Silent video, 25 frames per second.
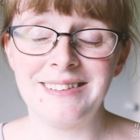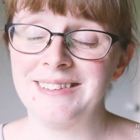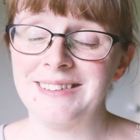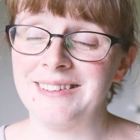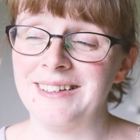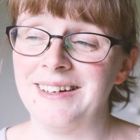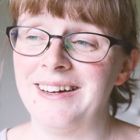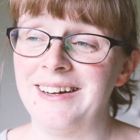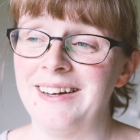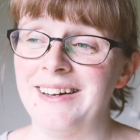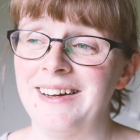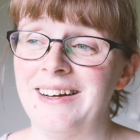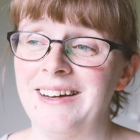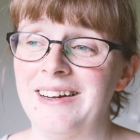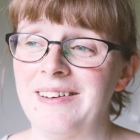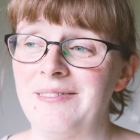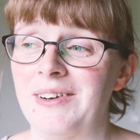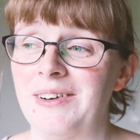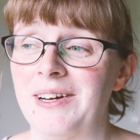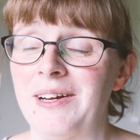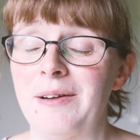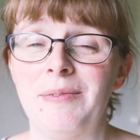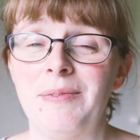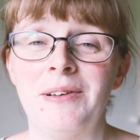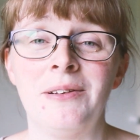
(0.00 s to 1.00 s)
So
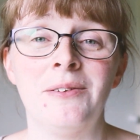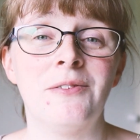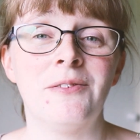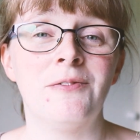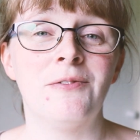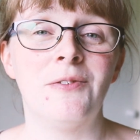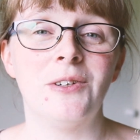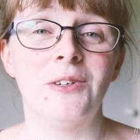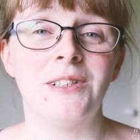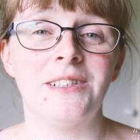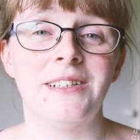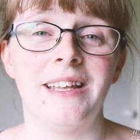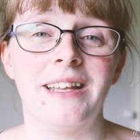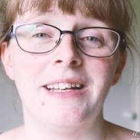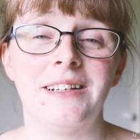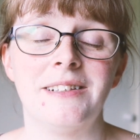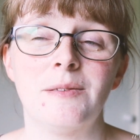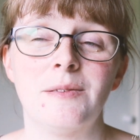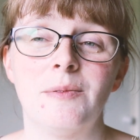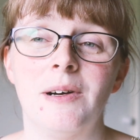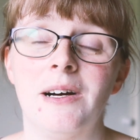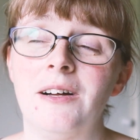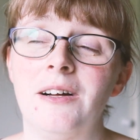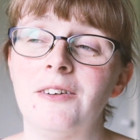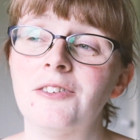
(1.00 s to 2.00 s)
I hope you look forward to that
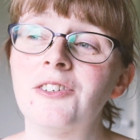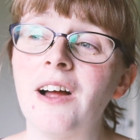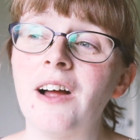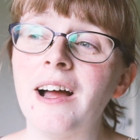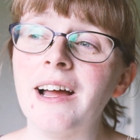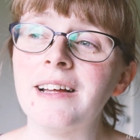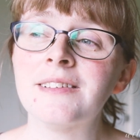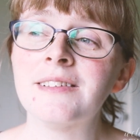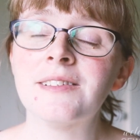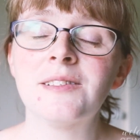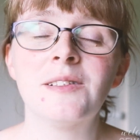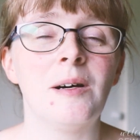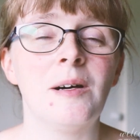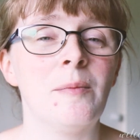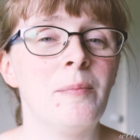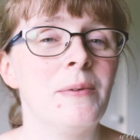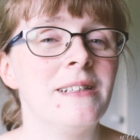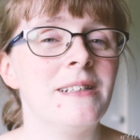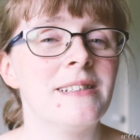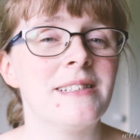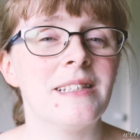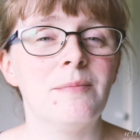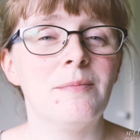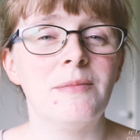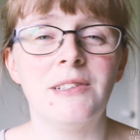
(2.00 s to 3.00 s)
as well. Try and stop
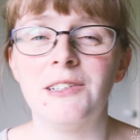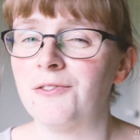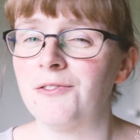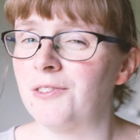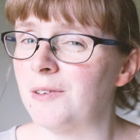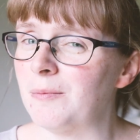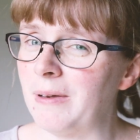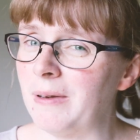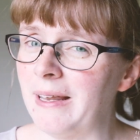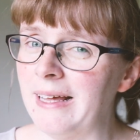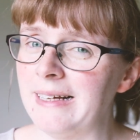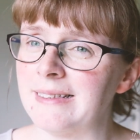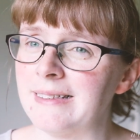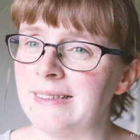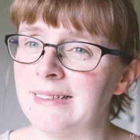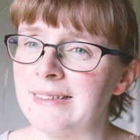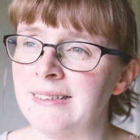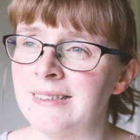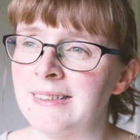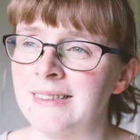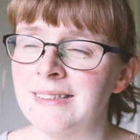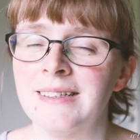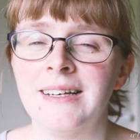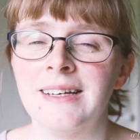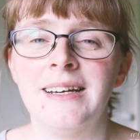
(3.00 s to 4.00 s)
in some different
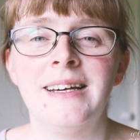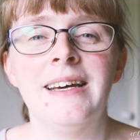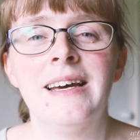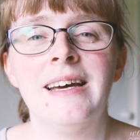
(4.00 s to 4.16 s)
places.